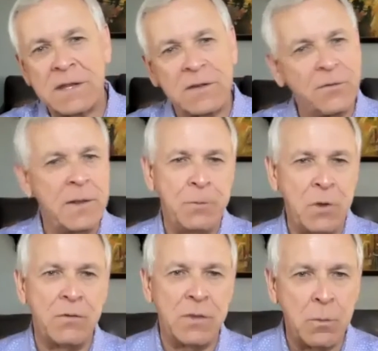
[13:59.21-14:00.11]
gets
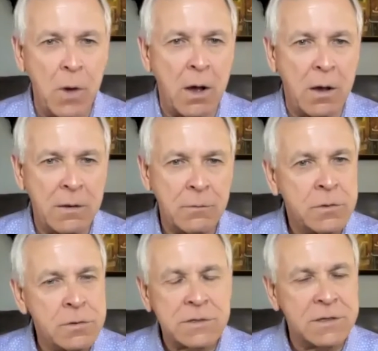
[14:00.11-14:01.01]
flipped over the wall.
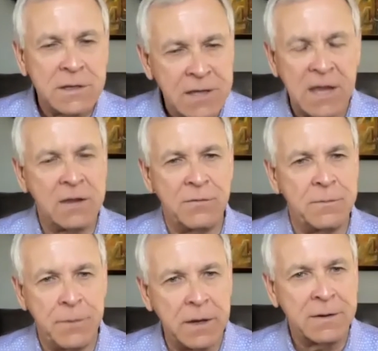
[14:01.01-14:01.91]
Well, who's going to take it
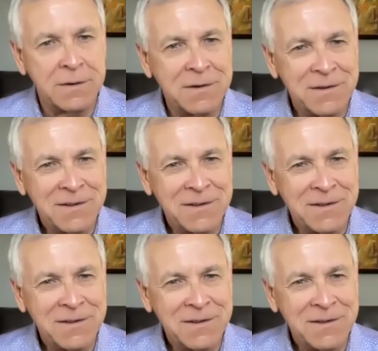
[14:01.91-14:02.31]
from there?